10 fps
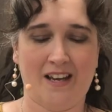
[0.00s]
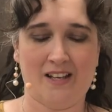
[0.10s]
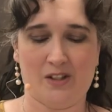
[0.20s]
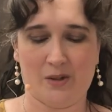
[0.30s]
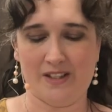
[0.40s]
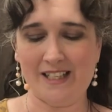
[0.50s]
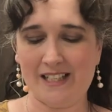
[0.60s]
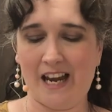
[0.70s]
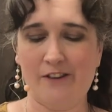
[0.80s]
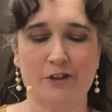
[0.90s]
So sit
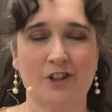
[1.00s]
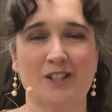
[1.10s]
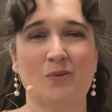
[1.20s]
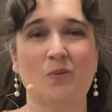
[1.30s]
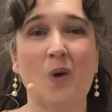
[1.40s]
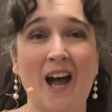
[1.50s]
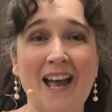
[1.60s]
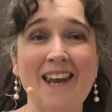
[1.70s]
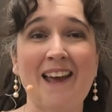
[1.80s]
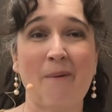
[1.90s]
tight for just
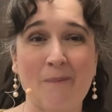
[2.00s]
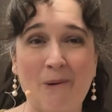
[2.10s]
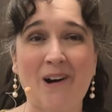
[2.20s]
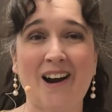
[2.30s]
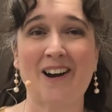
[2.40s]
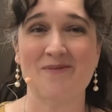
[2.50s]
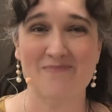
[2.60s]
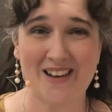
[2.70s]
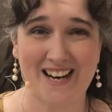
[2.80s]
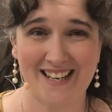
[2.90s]
1 more
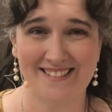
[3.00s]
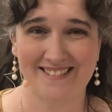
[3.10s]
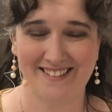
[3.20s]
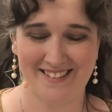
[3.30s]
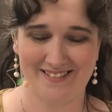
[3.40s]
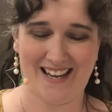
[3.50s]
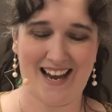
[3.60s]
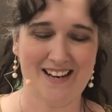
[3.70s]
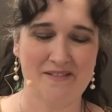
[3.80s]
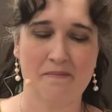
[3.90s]
minute,
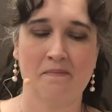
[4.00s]
okay?